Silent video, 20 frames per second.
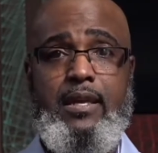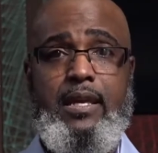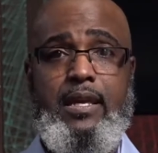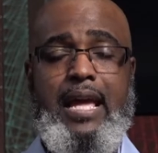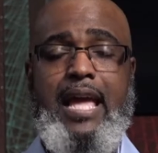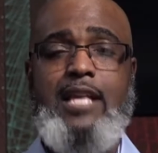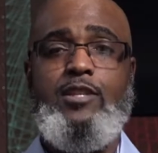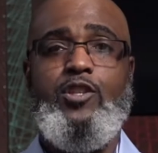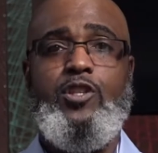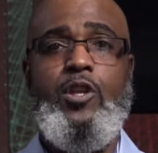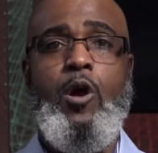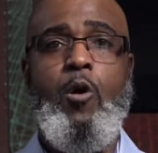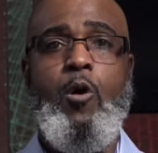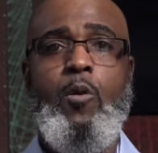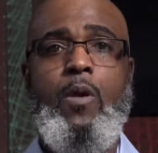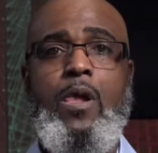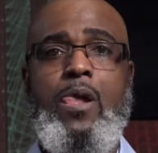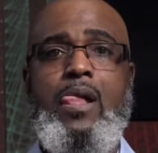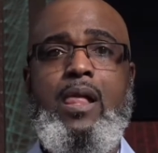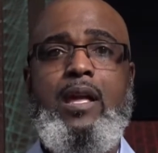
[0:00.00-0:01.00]
And
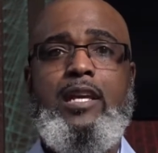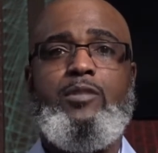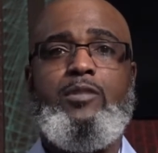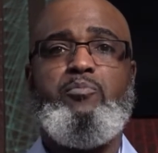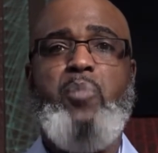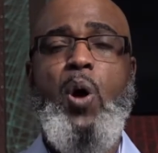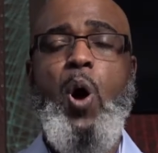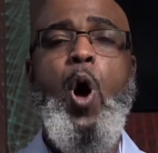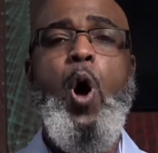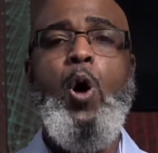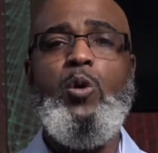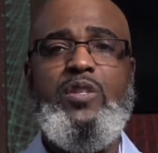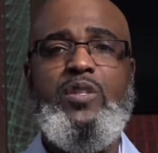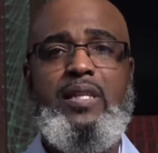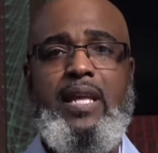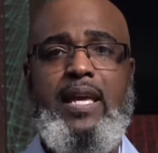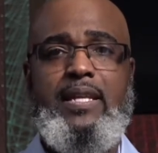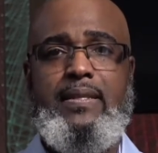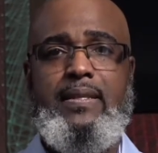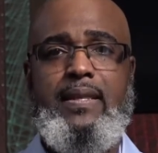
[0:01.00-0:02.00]
so Paul
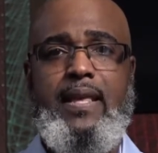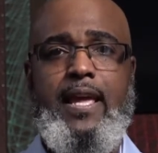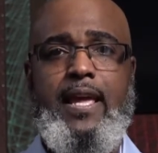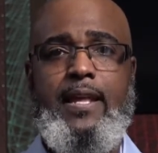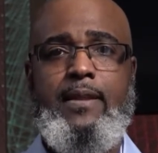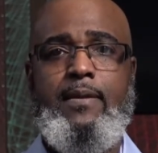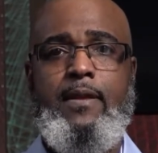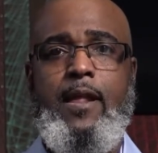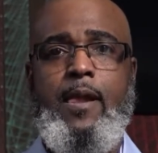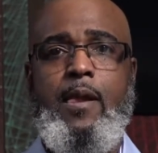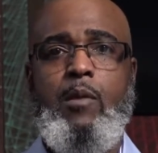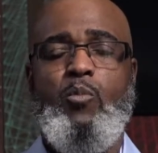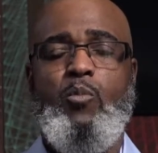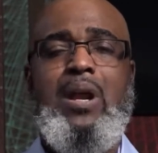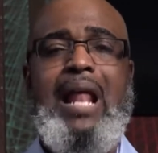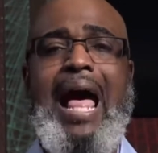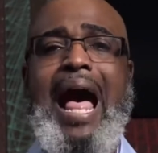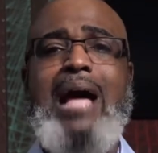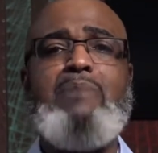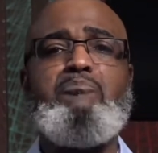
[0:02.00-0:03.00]
says then, what
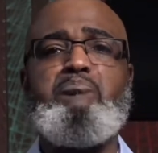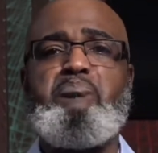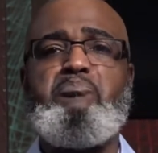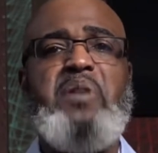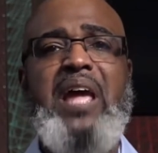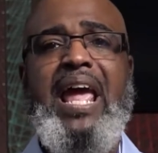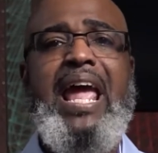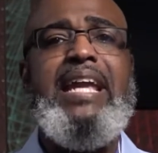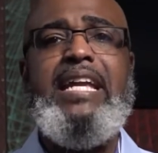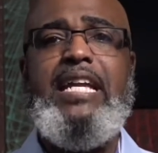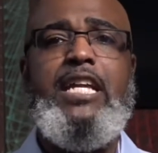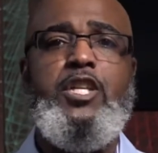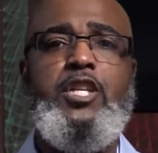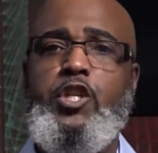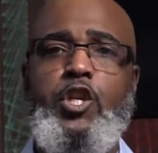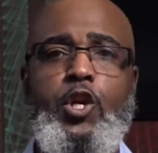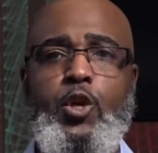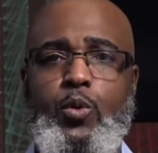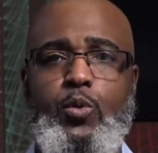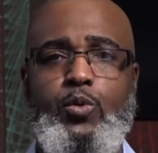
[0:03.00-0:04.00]
I'm begging
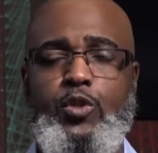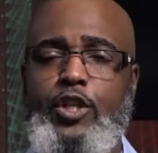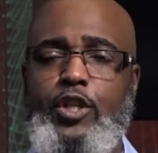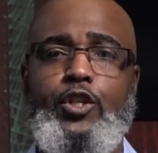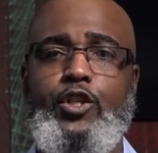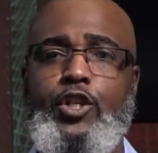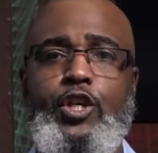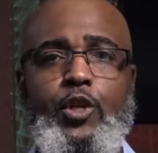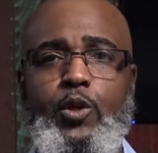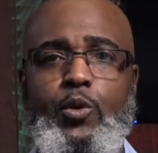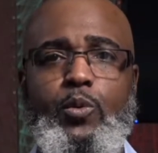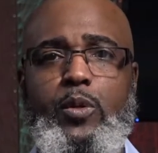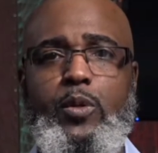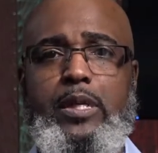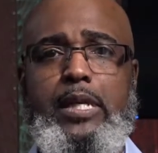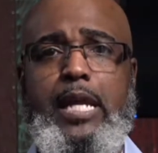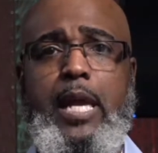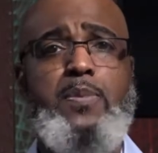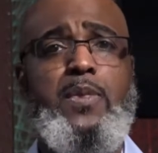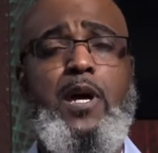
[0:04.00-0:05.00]
you to do
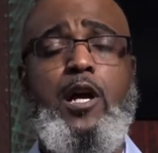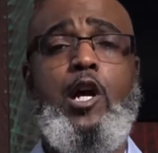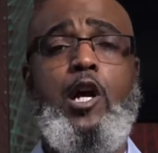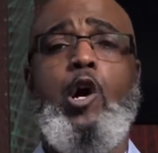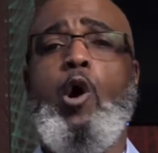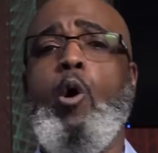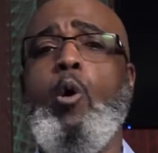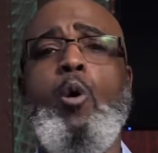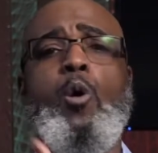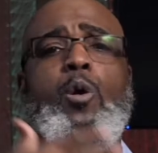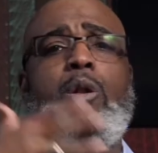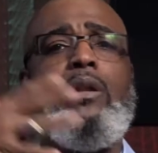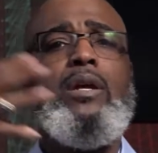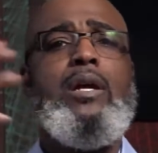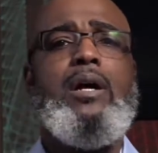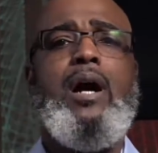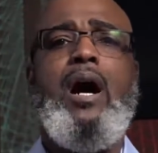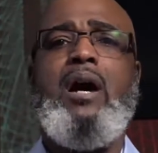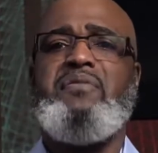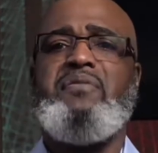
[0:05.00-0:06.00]
in the court
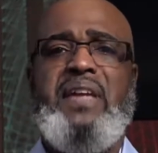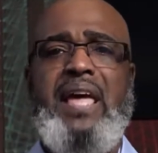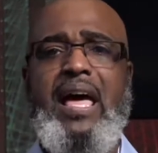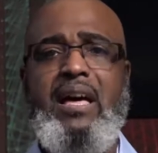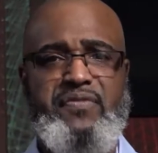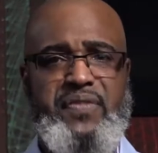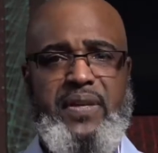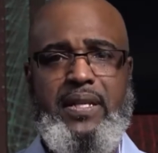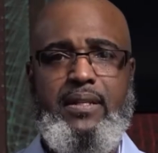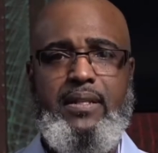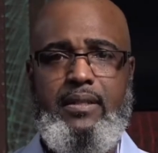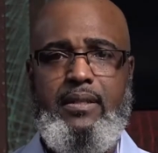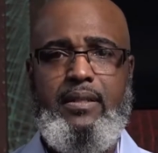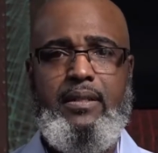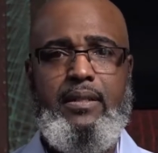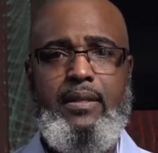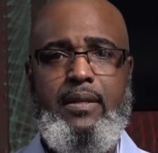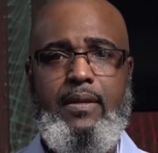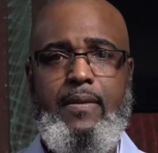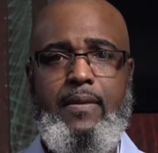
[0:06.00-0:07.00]
of heaven,
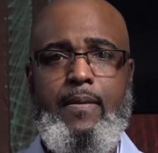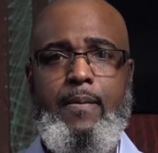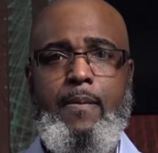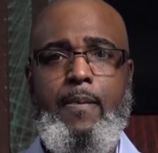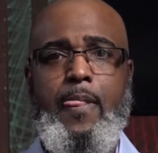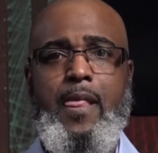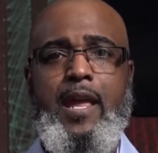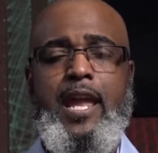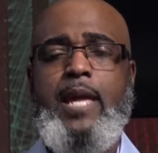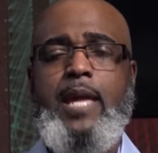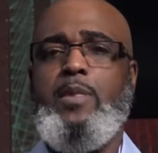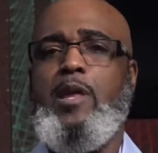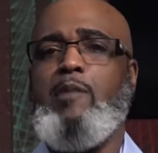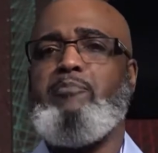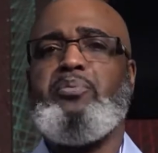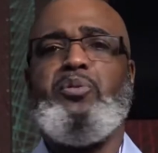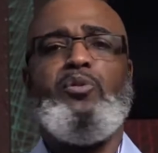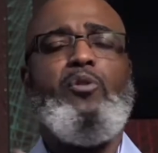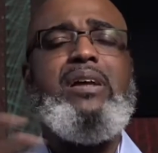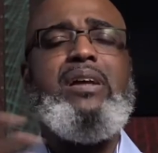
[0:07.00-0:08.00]
in the
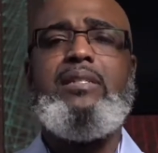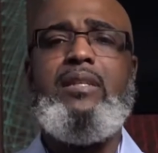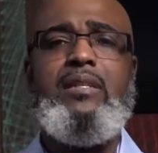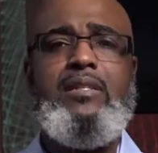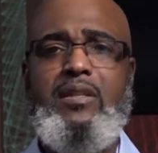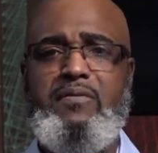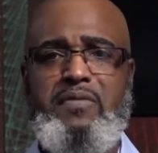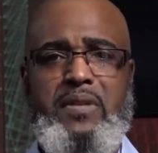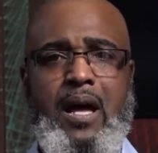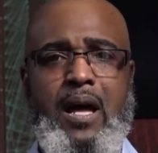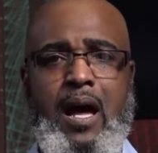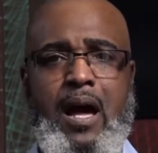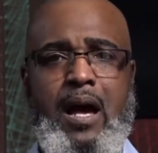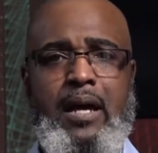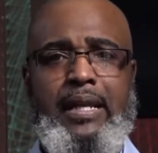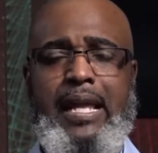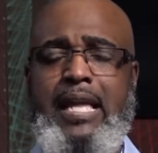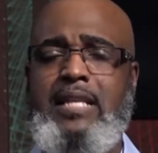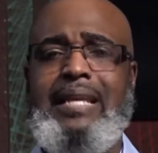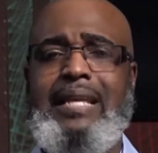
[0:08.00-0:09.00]
presence of God,
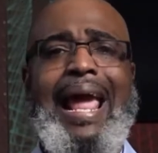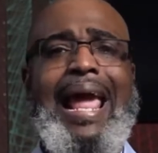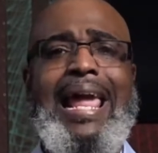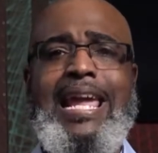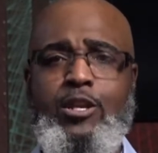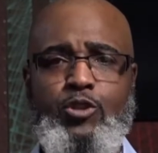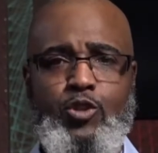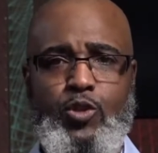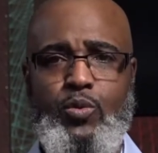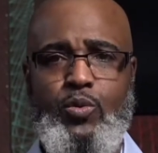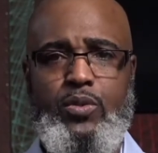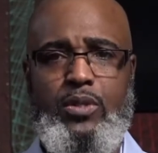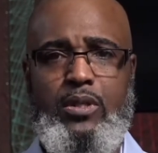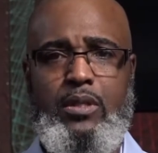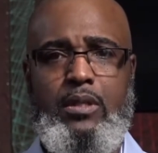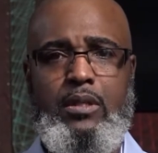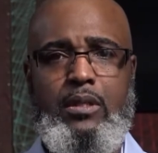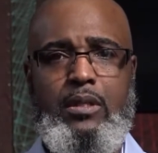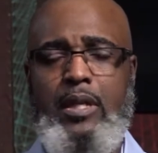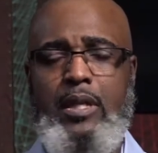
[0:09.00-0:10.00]
his angels
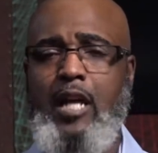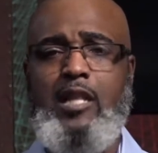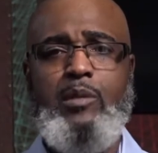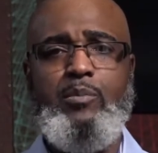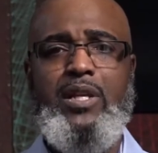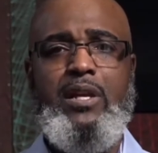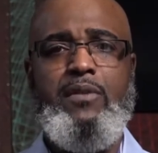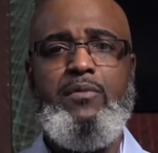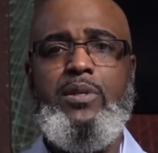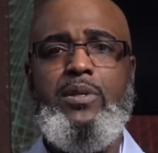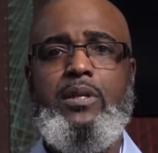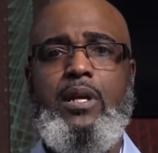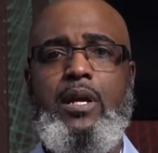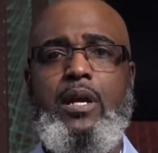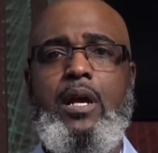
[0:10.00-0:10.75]
and other believers,